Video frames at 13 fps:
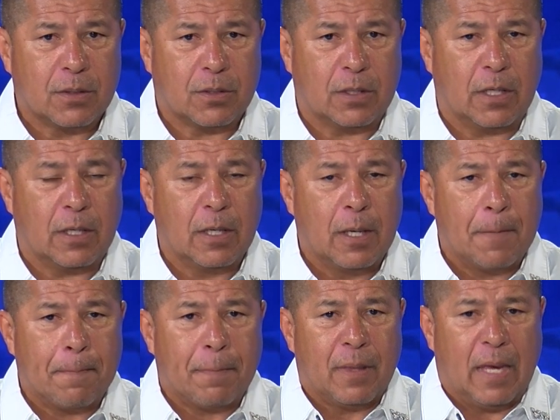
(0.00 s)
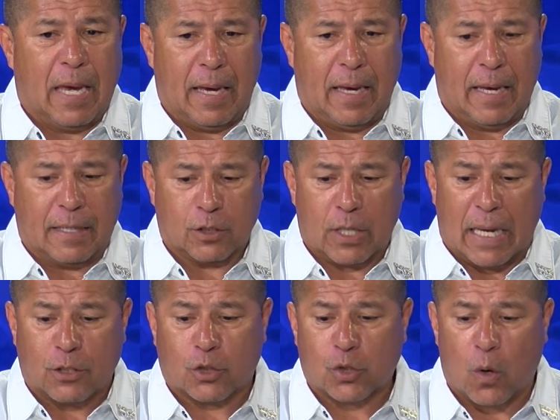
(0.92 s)
See? And, and
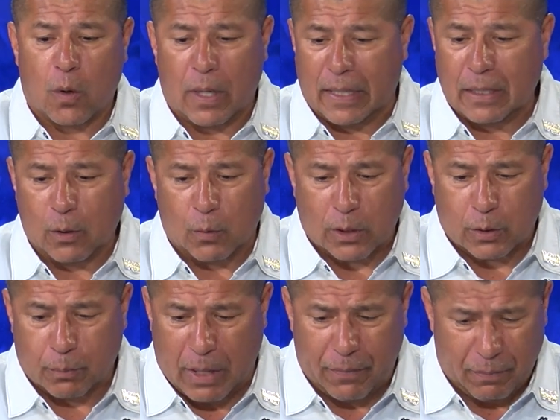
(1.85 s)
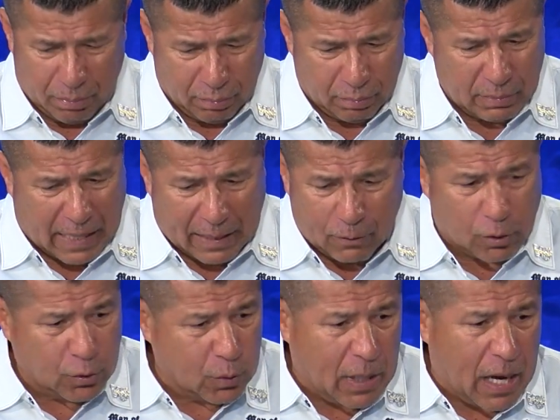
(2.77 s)
and so anyways, maybe I
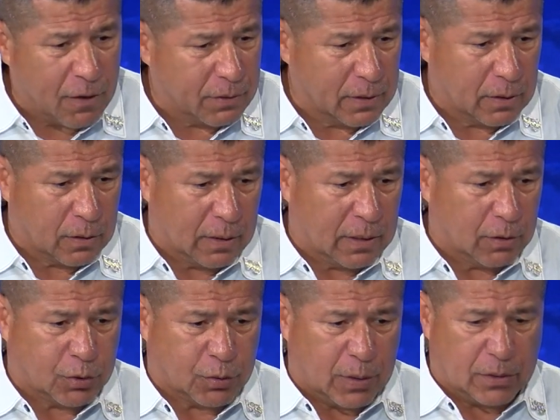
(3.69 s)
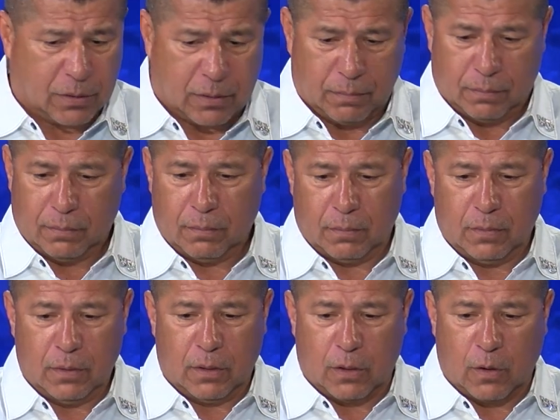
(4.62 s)
know you have a little illustration.
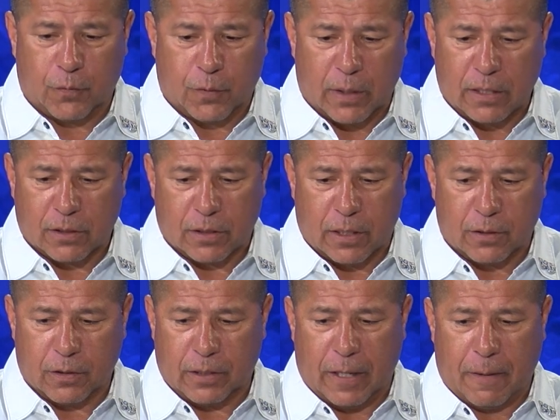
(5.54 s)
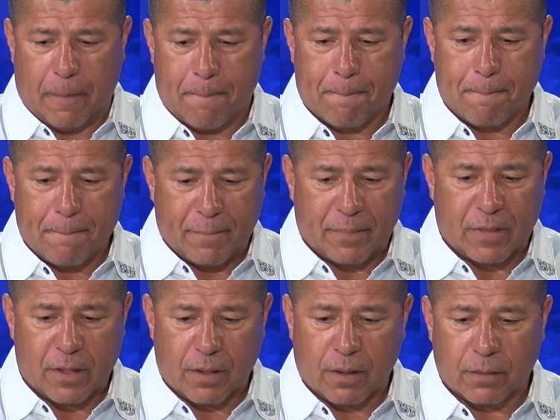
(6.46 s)
Yeah, you, you know, know like I was saying, a lot of
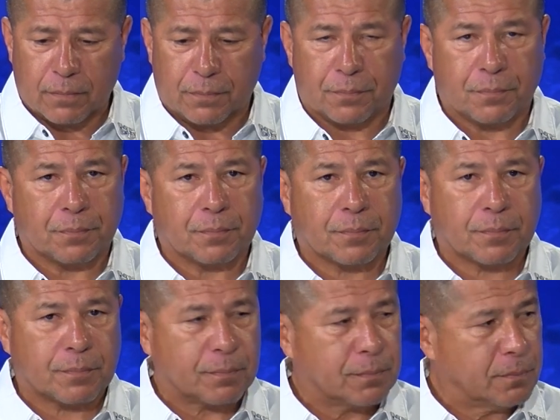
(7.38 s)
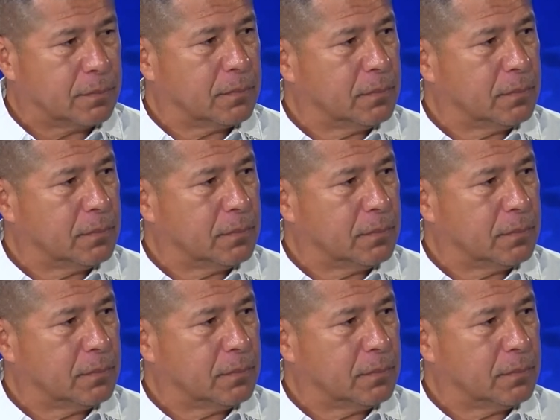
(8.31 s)
times um, as